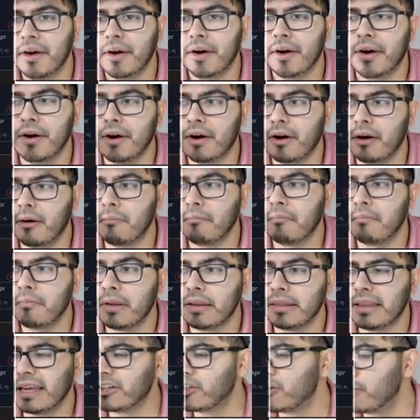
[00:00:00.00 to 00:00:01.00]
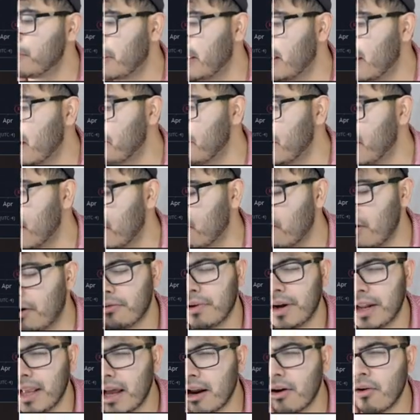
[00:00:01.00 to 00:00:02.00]
Um, that should be coming out. I
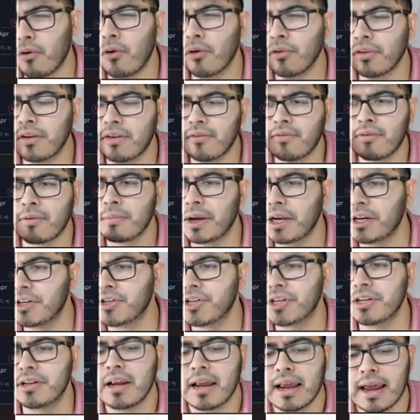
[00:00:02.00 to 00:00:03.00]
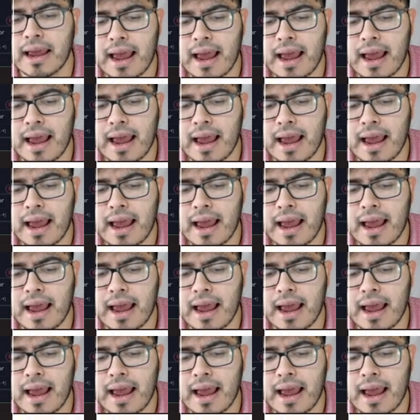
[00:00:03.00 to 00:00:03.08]
already got all the information.